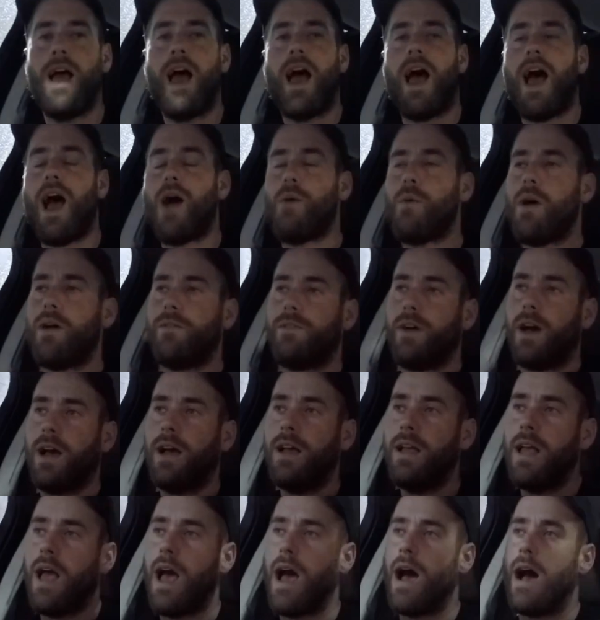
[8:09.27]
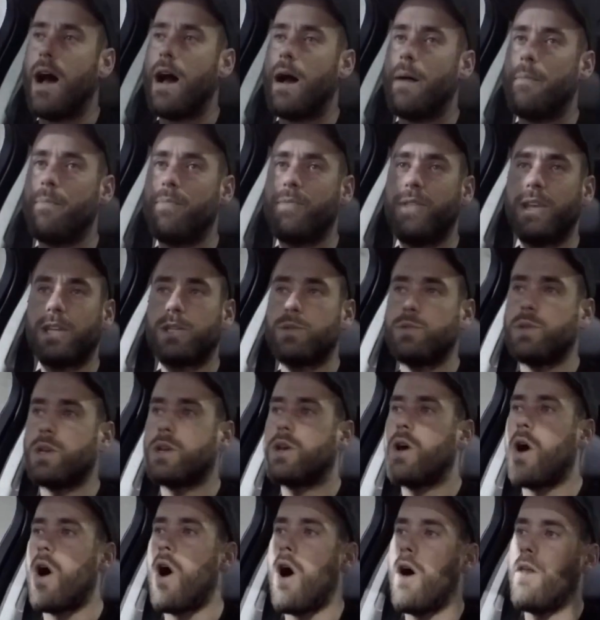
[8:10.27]
However, this was a
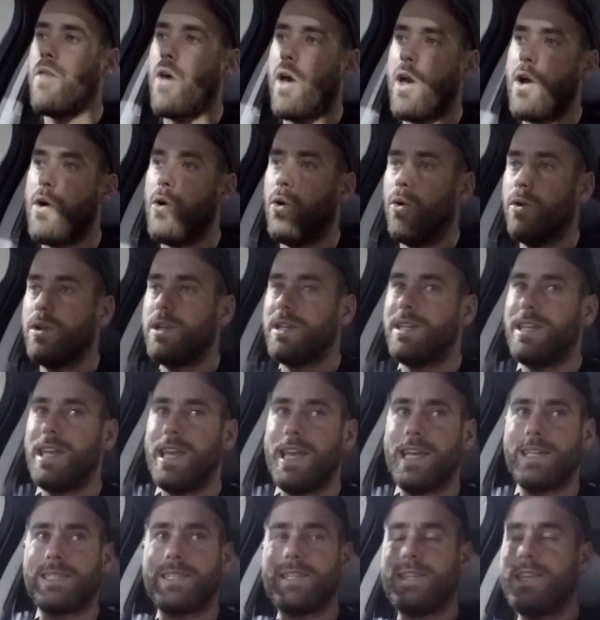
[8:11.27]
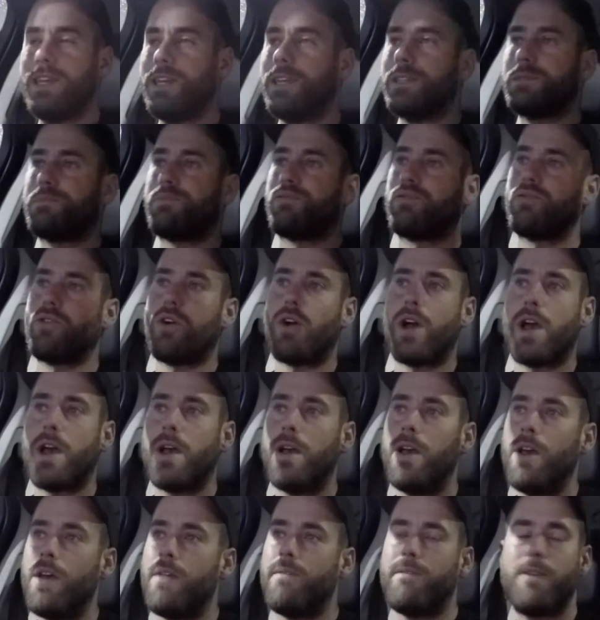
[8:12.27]
car that I ordered years and years prior,
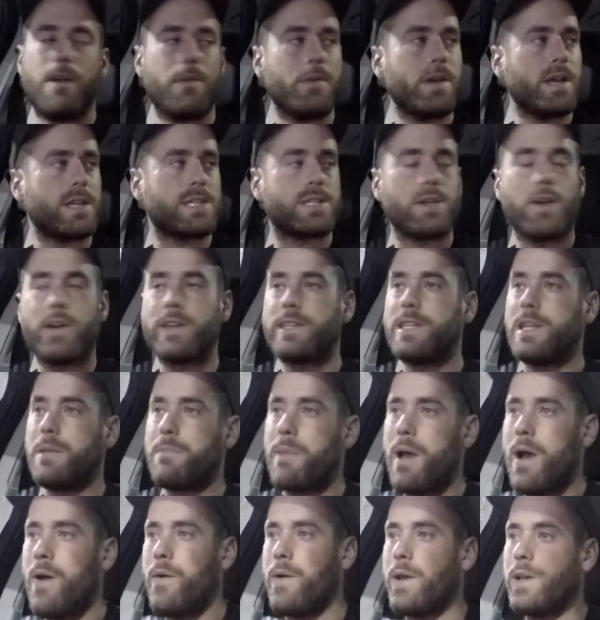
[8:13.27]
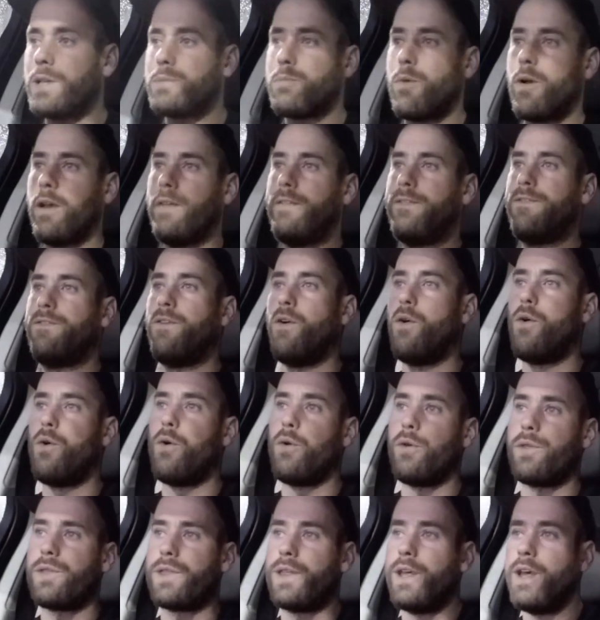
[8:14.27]
very excited about. It's my
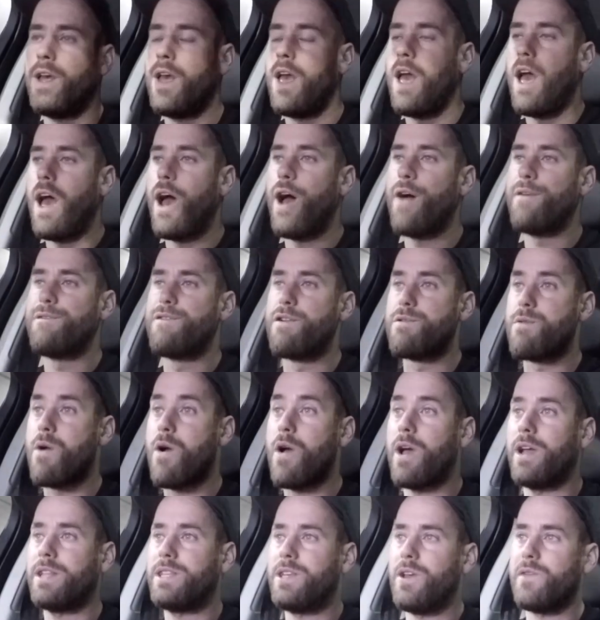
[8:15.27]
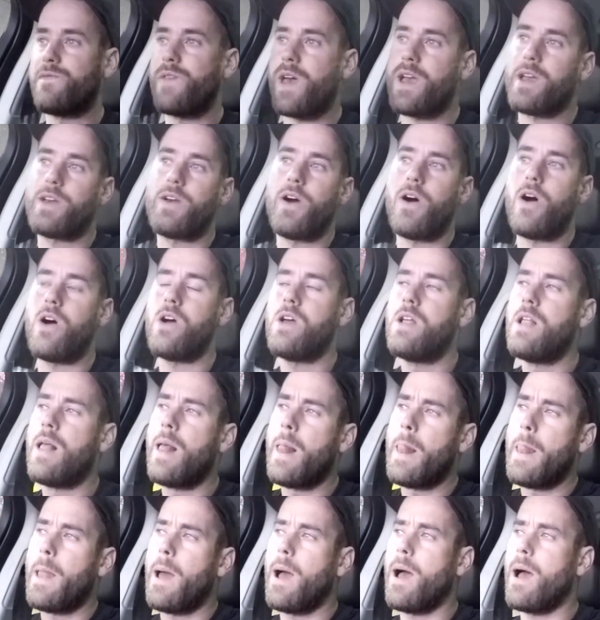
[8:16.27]
fourth variety of that car,
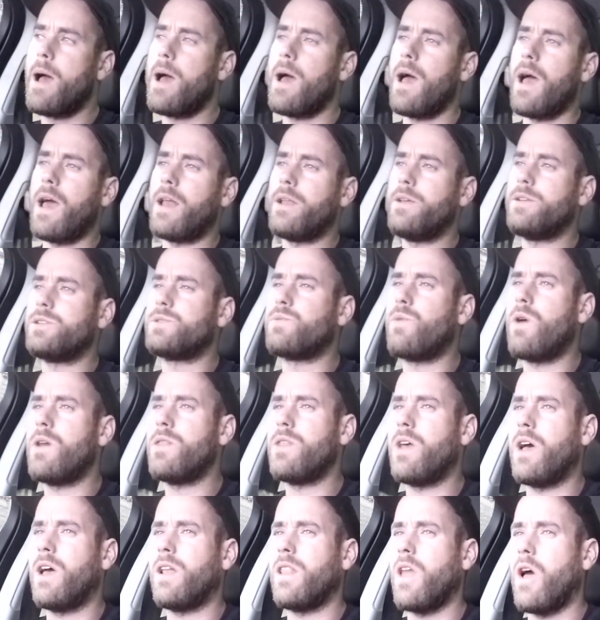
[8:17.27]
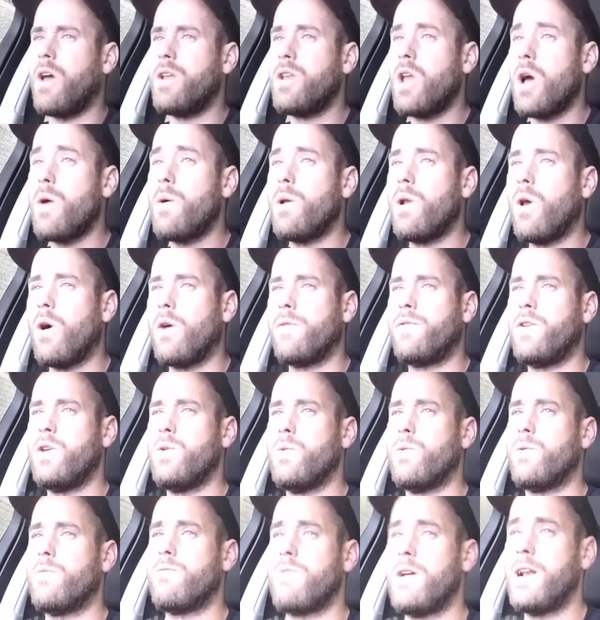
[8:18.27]
and it is one that I know a lot of you
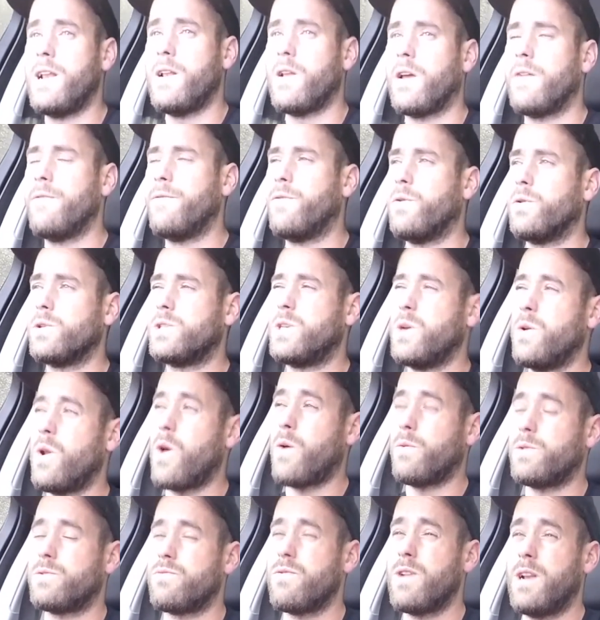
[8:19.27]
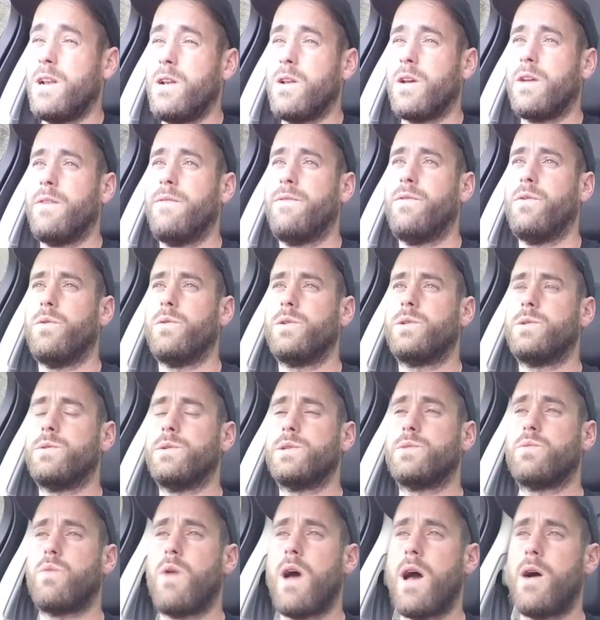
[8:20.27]
were really looking forward to, and I was really looking forward to
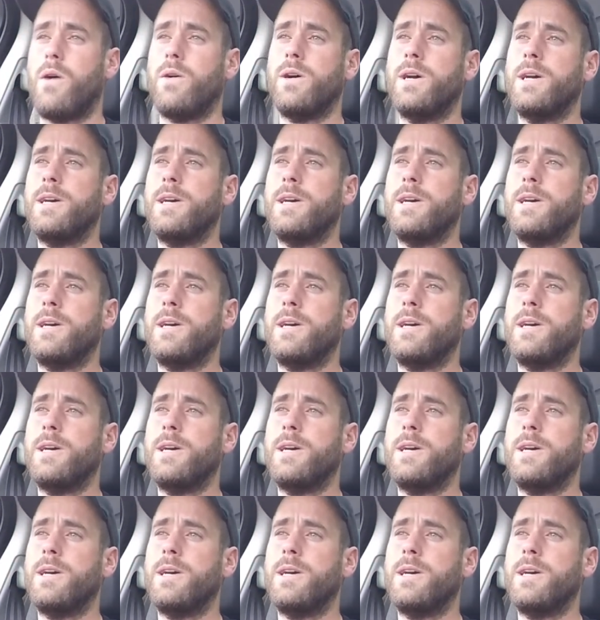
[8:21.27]
as well.